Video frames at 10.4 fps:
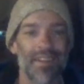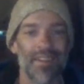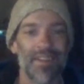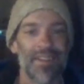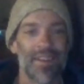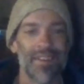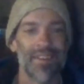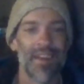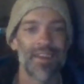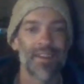Let's say
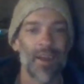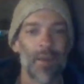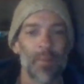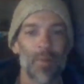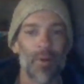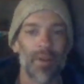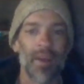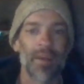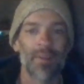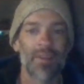science a couple more
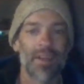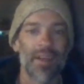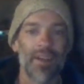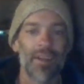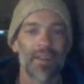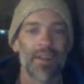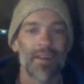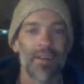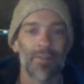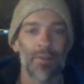times. Let's get it in there.
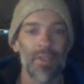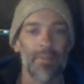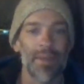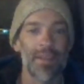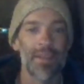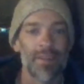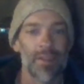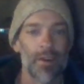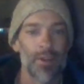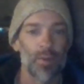If Lucy misses
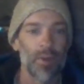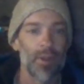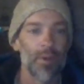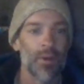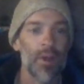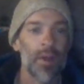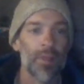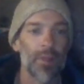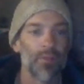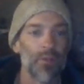the launch window,
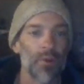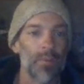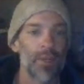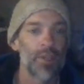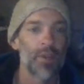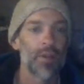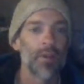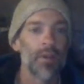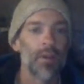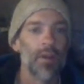the full mission
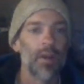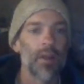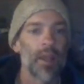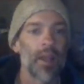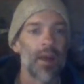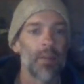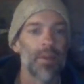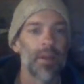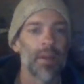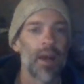cannot
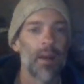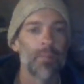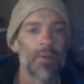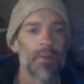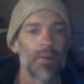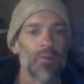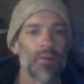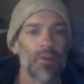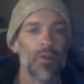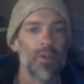be accomplished
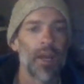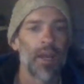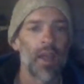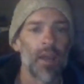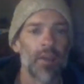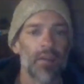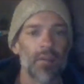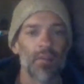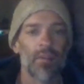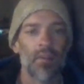for
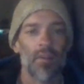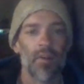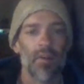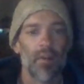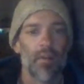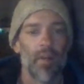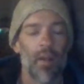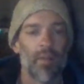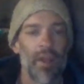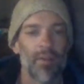decades.
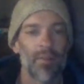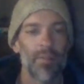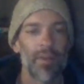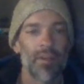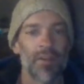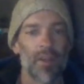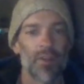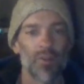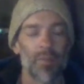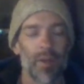And that would be
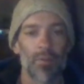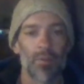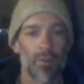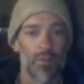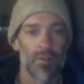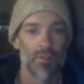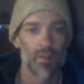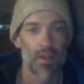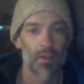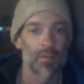detrimental to
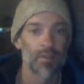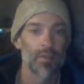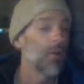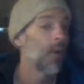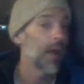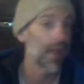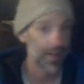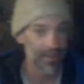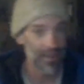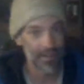science. No, I
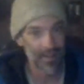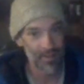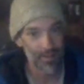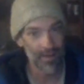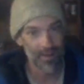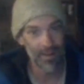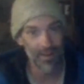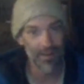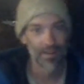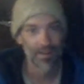added that last part in there.